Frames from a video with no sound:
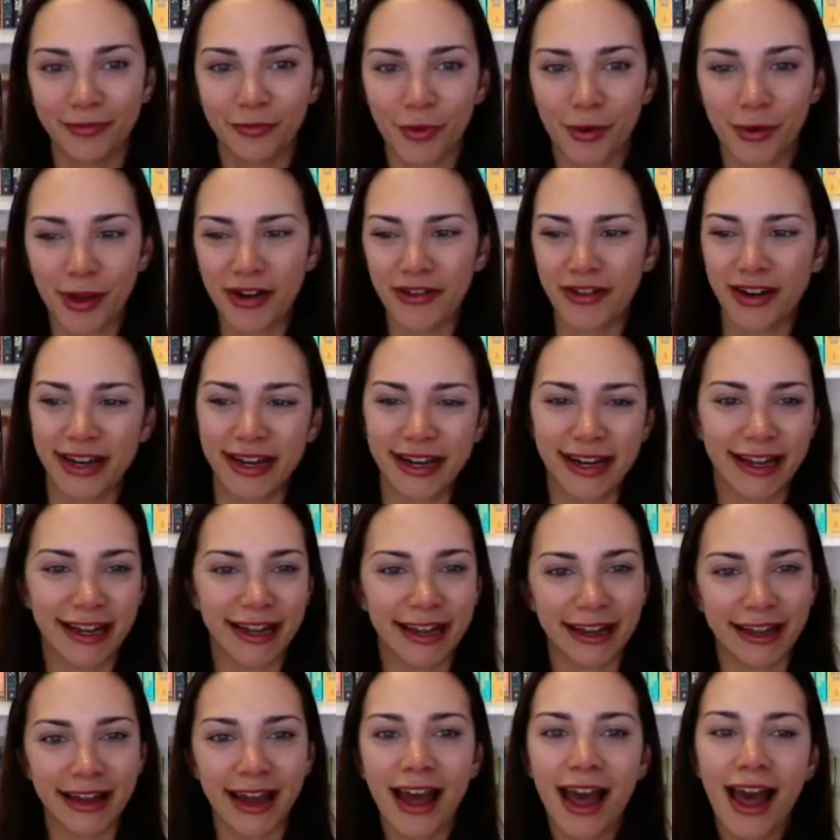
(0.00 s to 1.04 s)
Better
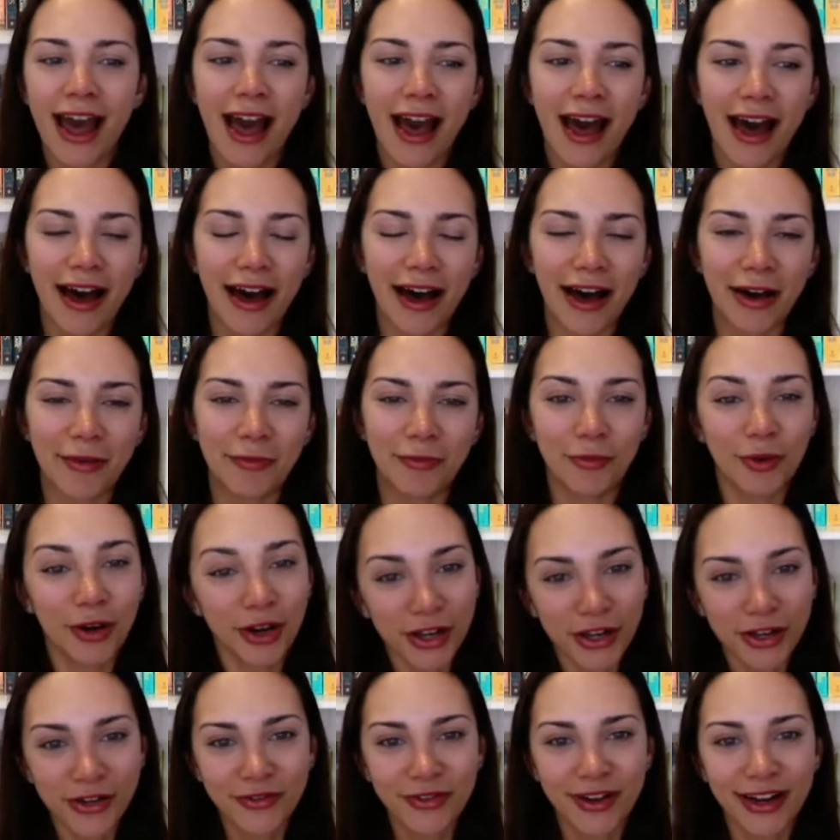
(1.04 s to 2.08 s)
reading. What
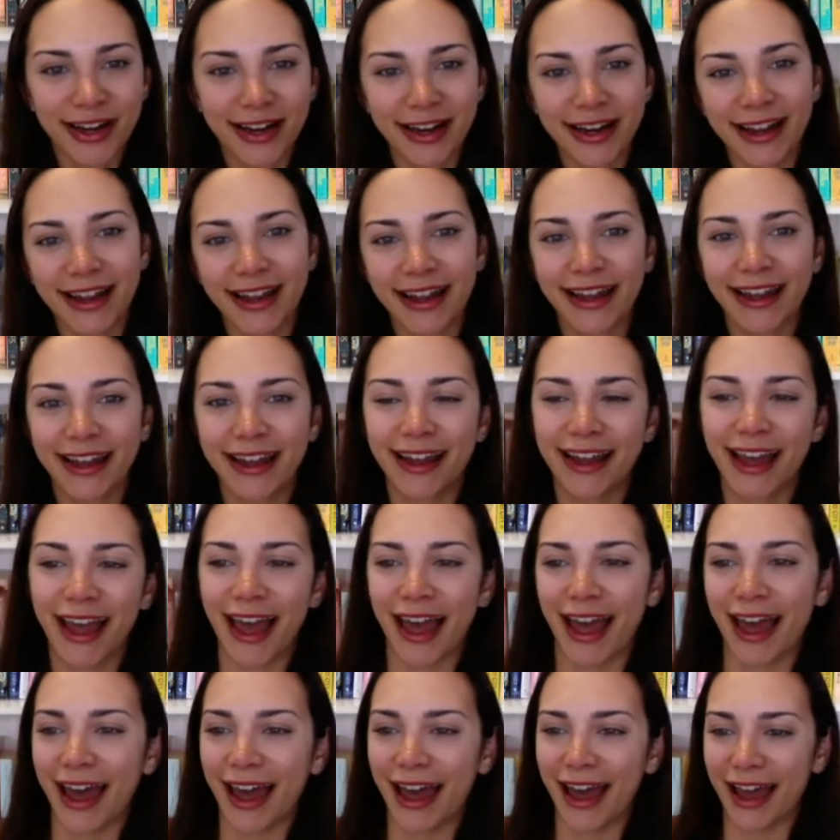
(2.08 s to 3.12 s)
are you reading?
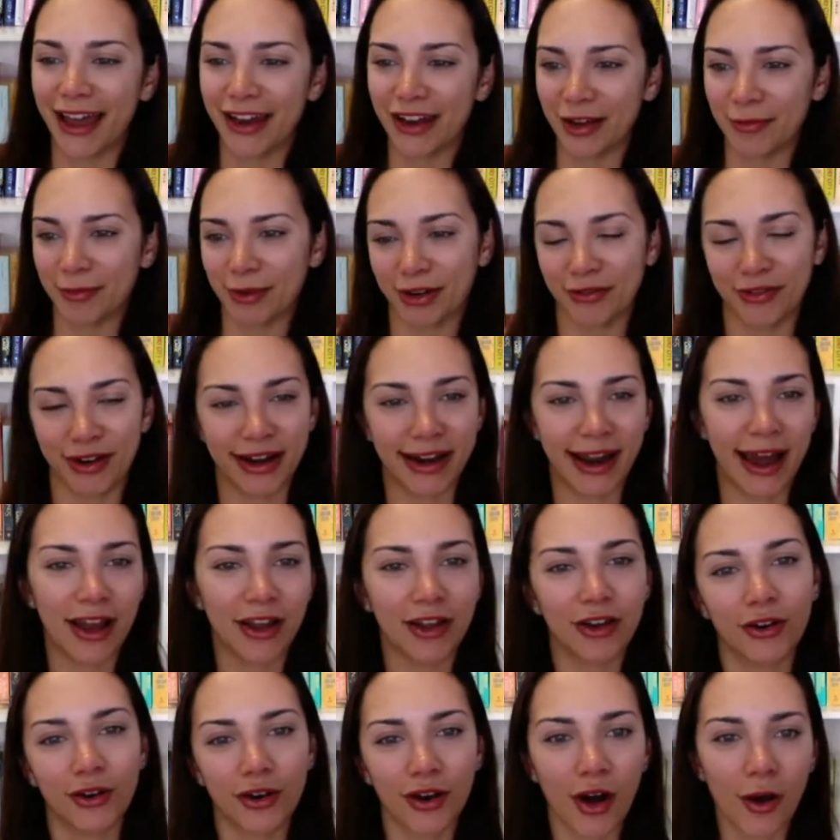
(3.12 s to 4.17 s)
And I'm going to read out
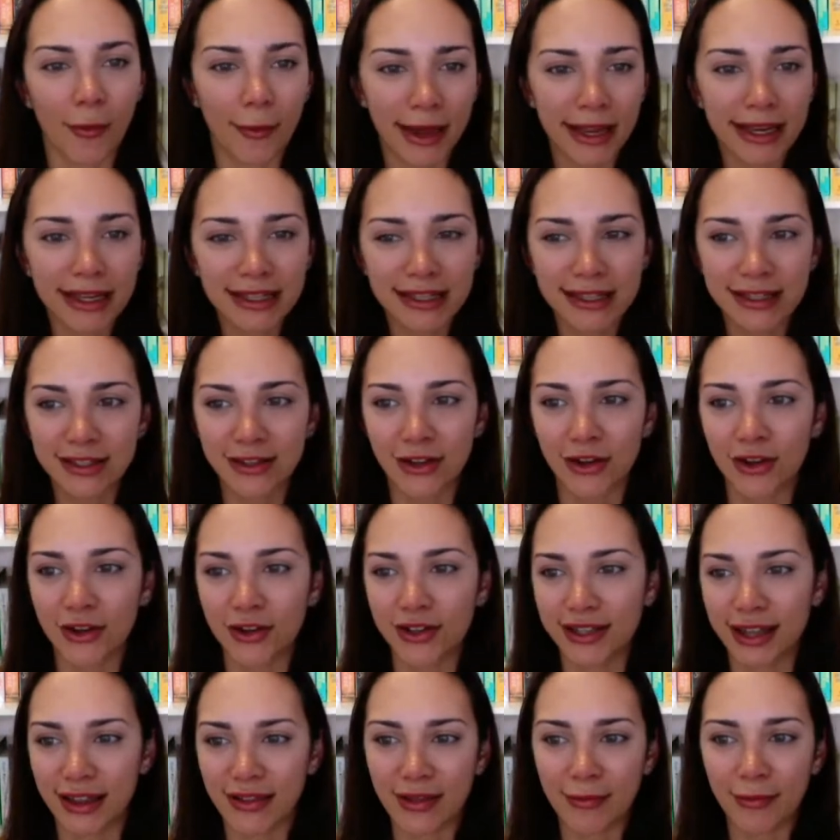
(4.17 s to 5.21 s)
your comments. So
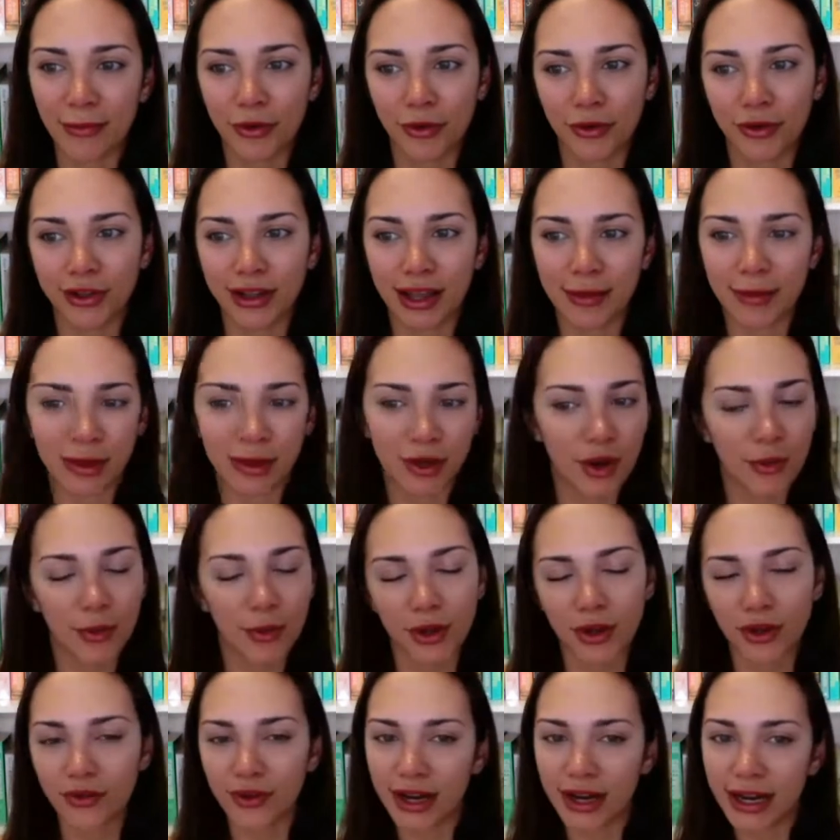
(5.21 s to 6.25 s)
send them through. Let me know
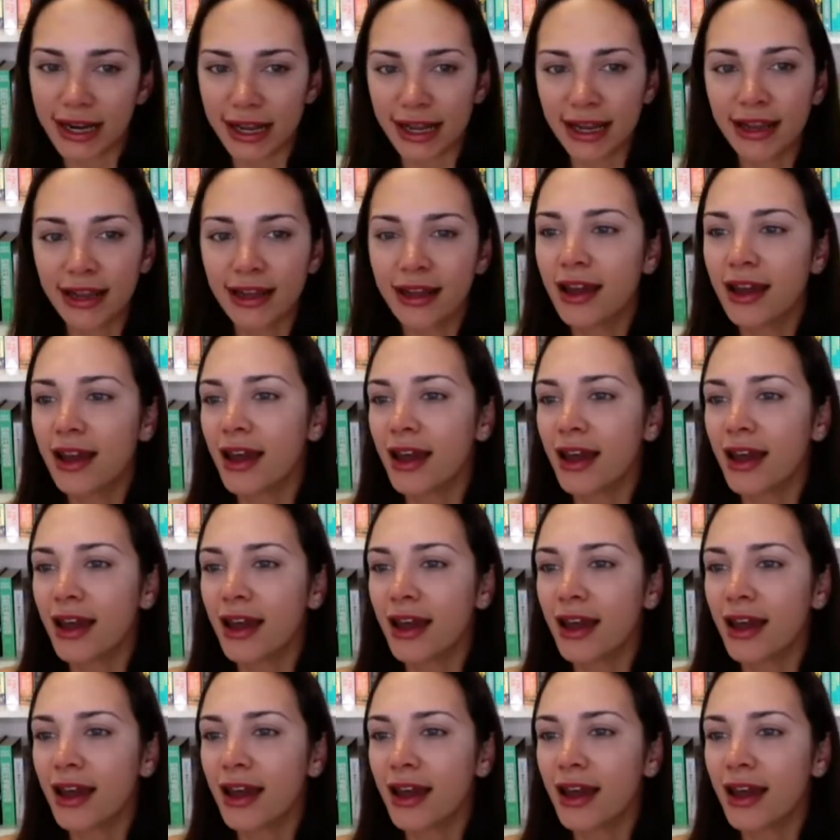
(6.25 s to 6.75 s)
what you're reading.